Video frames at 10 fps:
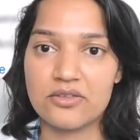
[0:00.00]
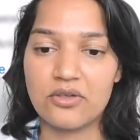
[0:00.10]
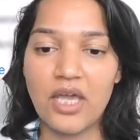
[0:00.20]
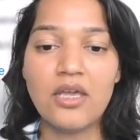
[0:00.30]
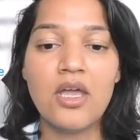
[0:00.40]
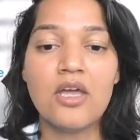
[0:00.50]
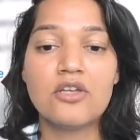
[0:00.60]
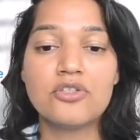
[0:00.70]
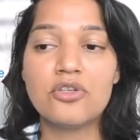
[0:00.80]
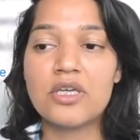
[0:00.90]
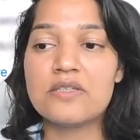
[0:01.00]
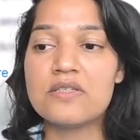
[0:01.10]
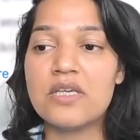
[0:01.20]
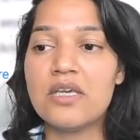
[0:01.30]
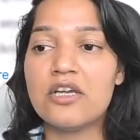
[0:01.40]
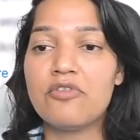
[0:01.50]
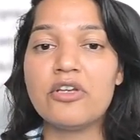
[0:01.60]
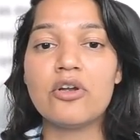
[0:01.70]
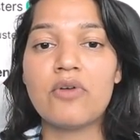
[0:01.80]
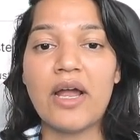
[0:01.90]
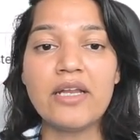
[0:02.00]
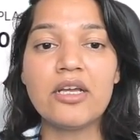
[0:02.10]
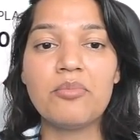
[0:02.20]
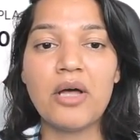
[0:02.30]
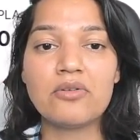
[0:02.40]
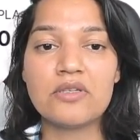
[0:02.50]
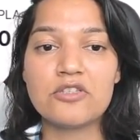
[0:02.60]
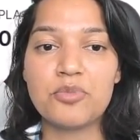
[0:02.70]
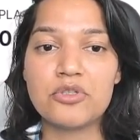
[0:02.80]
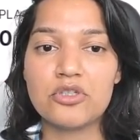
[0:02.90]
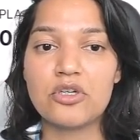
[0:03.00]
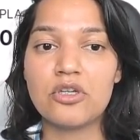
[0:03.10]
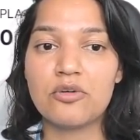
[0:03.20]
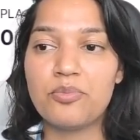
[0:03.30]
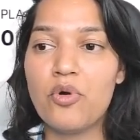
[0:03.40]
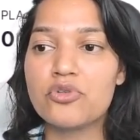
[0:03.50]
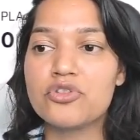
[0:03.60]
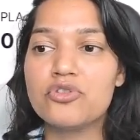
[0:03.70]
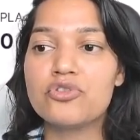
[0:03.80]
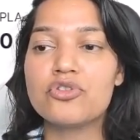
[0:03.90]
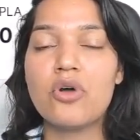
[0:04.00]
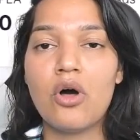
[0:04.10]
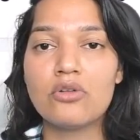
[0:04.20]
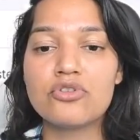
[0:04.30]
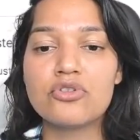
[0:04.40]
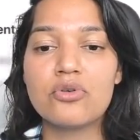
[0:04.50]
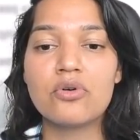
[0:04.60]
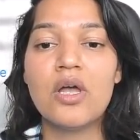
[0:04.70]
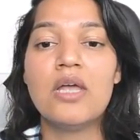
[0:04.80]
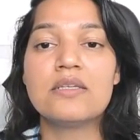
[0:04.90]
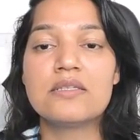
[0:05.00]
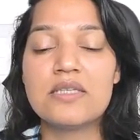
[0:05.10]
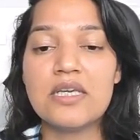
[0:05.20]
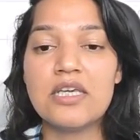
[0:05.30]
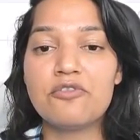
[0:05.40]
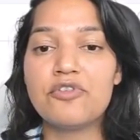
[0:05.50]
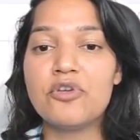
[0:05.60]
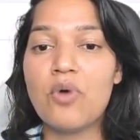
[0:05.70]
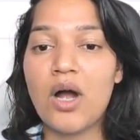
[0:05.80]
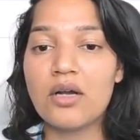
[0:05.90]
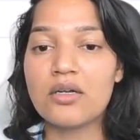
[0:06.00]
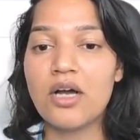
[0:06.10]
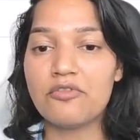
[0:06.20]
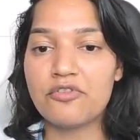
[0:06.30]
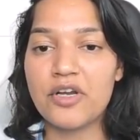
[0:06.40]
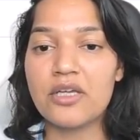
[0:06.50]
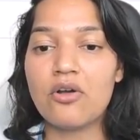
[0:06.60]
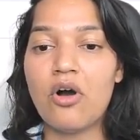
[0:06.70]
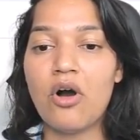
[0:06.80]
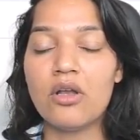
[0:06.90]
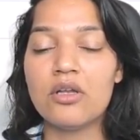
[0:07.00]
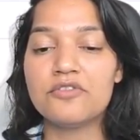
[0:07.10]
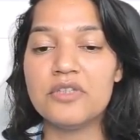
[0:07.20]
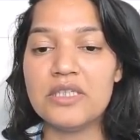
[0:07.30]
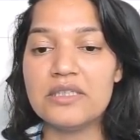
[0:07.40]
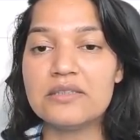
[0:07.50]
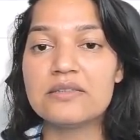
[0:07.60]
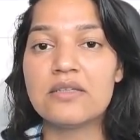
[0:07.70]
Okay, so you can see here when you're writing about this particular post, you should also see if you are covering all of these